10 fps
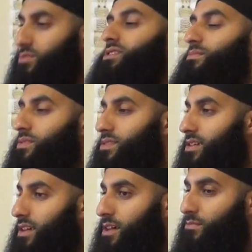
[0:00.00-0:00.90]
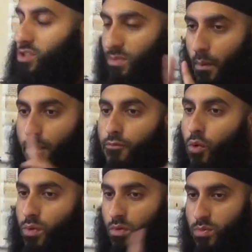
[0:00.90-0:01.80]
the Muslims. Because remember,
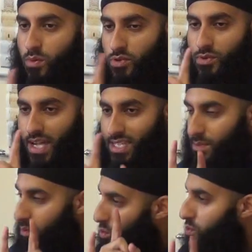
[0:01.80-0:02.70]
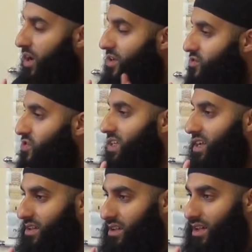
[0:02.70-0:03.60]
before we were, we were united upon Quran
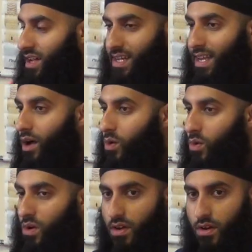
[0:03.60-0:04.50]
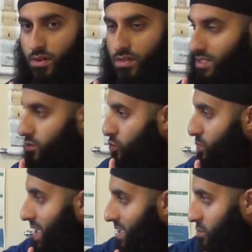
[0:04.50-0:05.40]
Sunnah. Now there's a
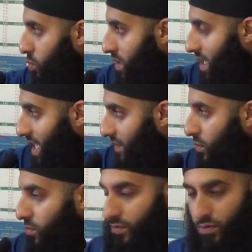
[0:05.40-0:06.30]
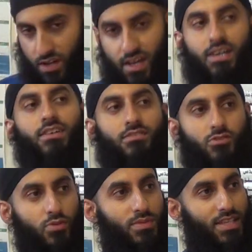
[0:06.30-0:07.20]
group there that's talking and they have their own view. There's a
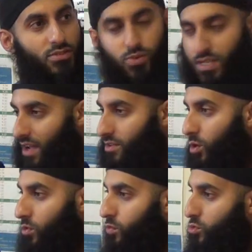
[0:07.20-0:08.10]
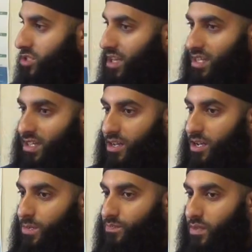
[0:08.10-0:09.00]
group there that's talking and they have their own view. Suddenly
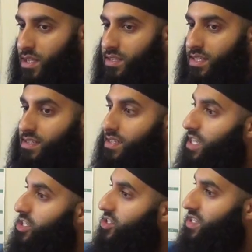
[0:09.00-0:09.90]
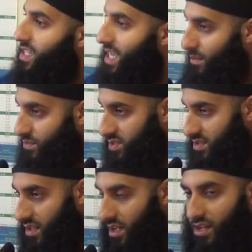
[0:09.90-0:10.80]
there's dissension in the camps.
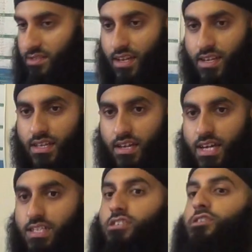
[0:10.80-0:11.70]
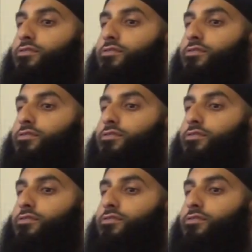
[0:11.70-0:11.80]
Suddenly there's